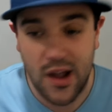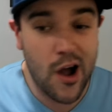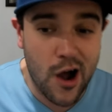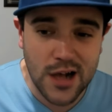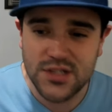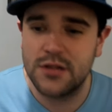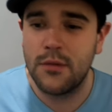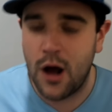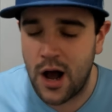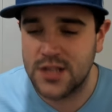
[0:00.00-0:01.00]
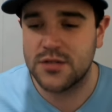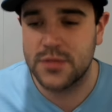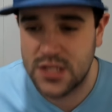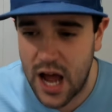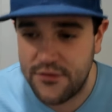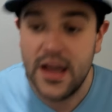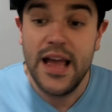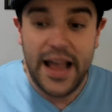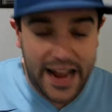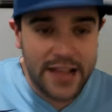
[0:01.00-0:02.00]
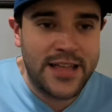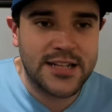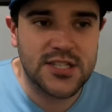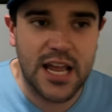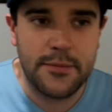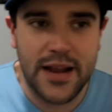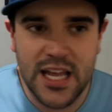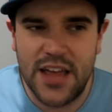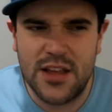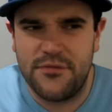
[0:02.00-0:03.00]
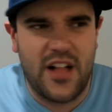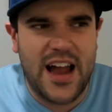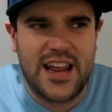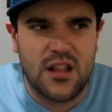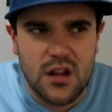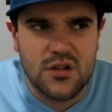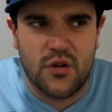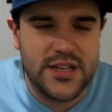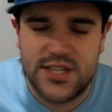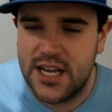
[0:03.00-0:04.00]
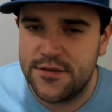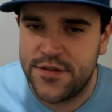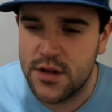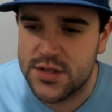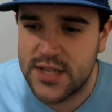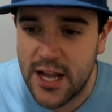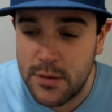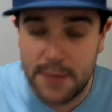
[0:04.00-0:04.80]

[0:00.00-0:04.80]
Awesome, awesome stuff. In that same inning, I think Vladdy had a little greasy infield single,